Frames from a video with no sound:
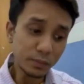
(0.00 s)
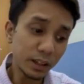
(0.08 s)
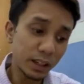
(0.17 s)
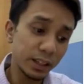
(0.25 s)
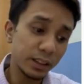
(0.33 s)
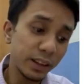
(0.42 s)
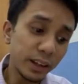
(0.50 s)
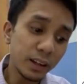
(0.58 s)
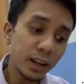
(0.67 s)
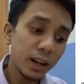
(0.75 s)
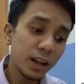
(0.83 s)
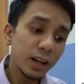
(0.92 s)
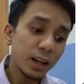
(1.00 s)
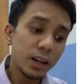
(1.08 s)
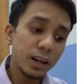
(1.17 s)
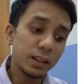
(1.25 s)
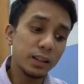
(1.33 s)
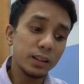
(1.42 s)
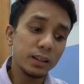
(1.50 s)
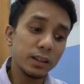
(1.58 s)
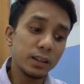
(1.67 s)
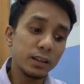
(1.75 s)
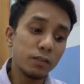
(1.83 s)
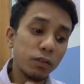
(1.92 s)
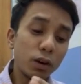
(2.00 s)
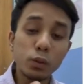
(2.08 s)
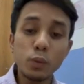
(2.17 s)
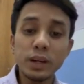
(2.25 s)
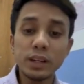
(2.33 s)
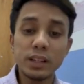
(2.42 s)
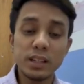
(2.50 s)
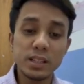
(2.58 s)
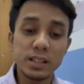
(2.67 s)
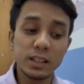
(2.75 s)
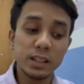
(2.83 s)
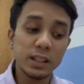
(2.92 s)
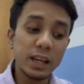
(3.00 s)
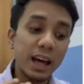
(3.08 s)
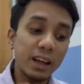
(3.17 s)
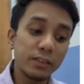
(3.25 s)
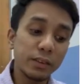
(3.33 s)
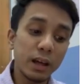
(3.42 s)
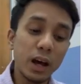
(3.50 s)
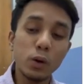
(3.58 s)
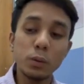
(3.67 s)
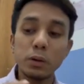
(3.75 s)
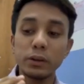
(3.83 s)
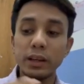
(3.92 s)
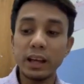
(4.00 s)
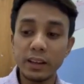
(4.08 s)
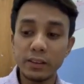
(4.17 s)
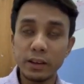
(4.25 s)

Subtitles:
And then the 4th one is the health. How about the health?